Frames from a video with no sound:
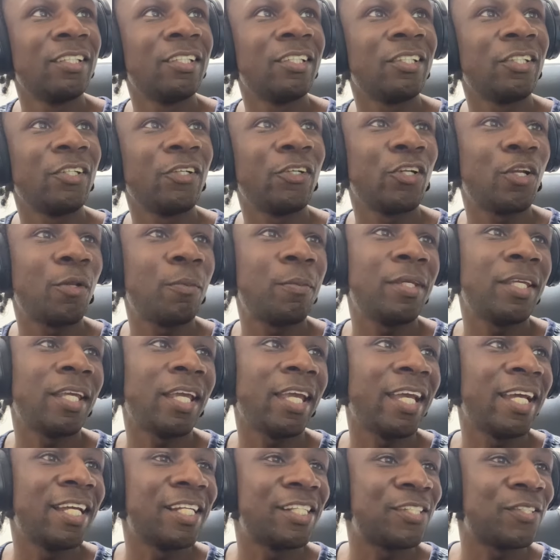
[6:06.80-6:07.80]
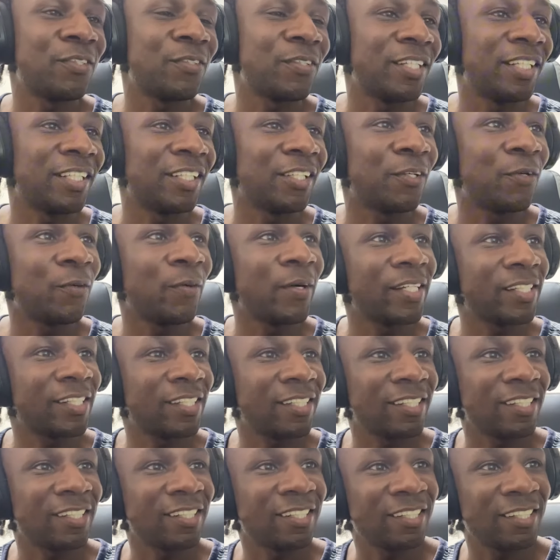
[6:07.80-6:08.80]
you're going to be answering
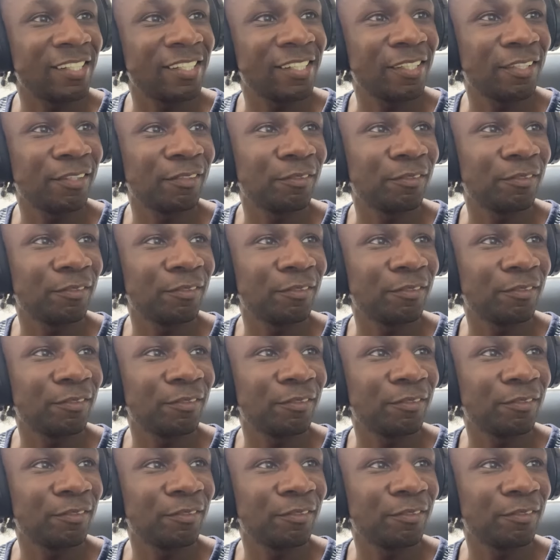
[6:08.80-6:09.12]
questions.